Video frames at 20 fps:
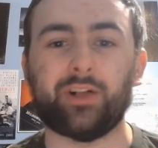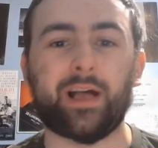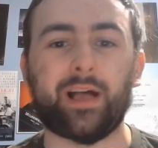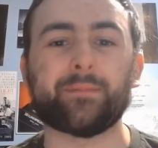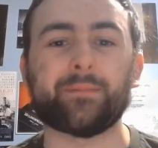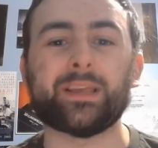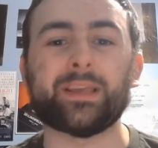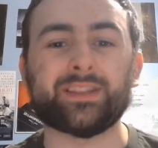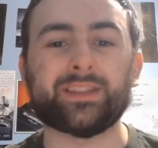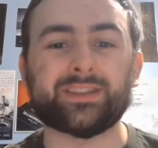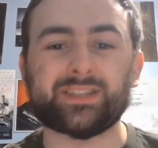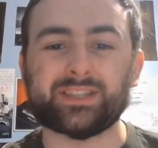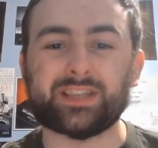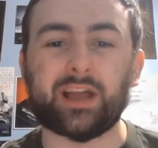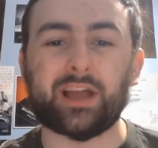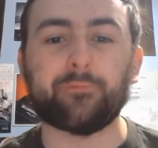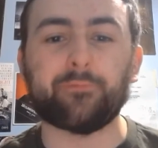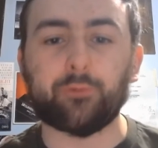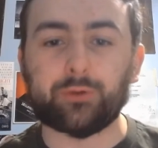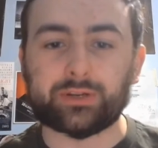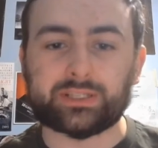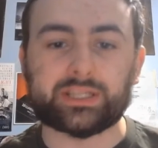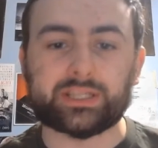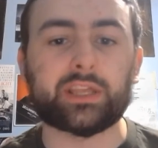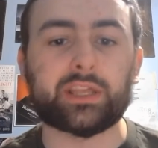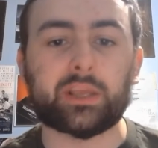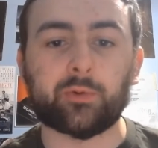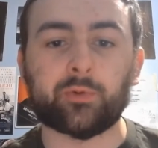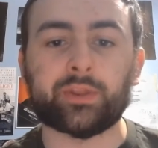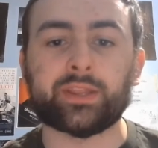I mean, the stuff we're
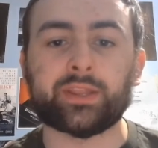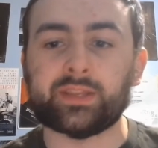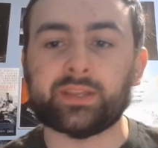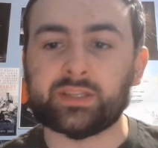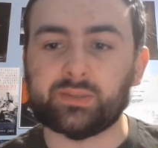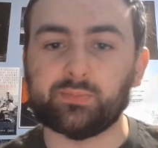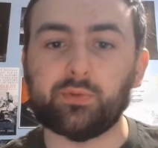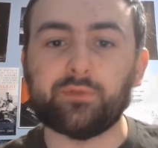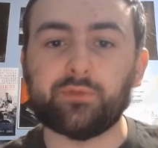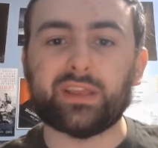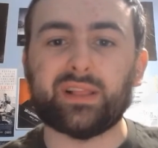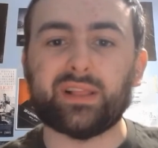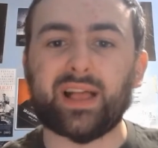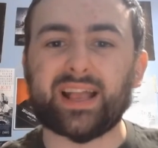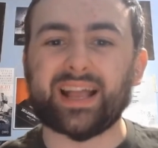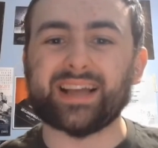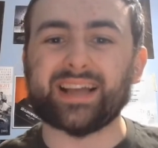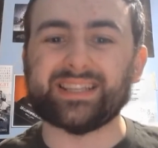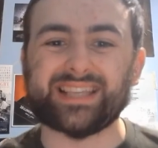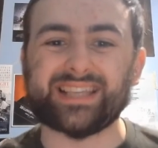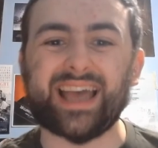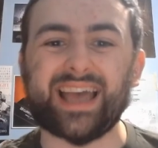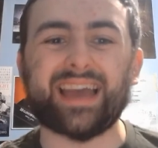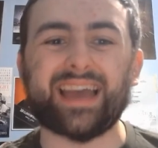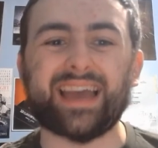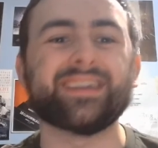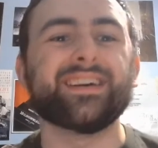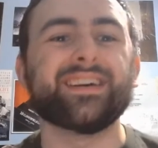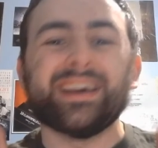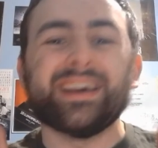dealing with in this movie, like I
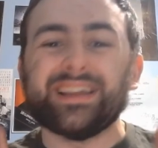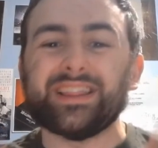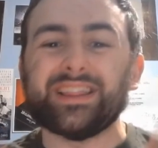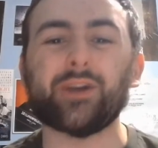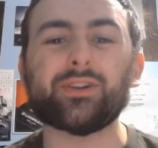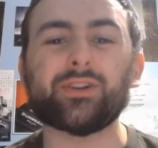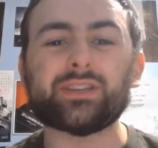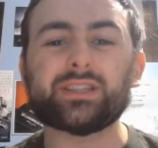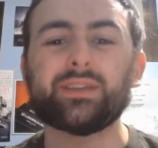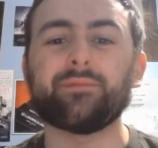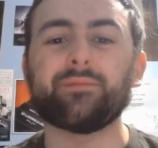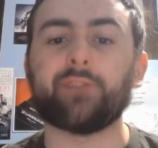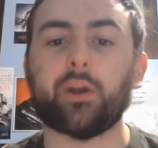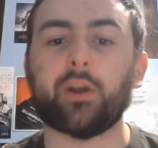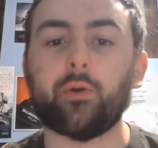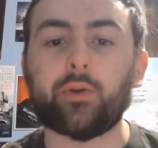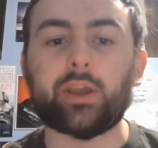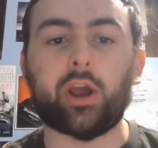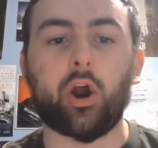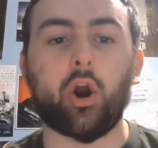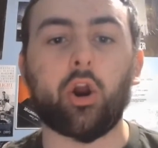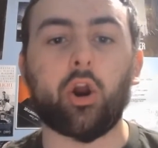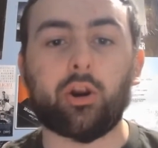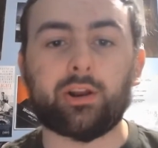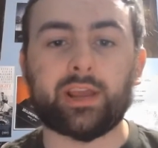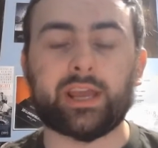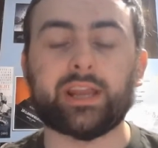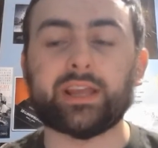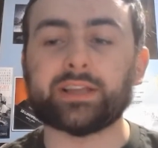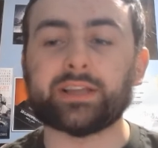said, there is some very
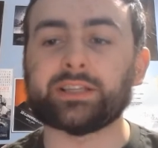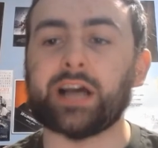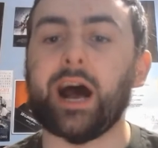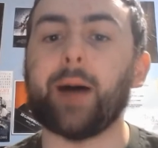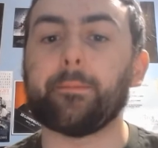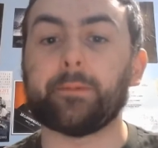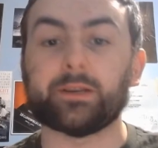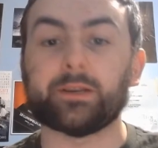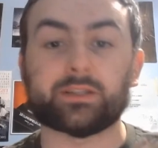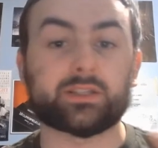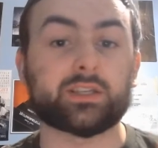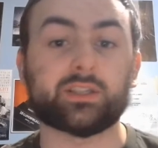hard hitting topics.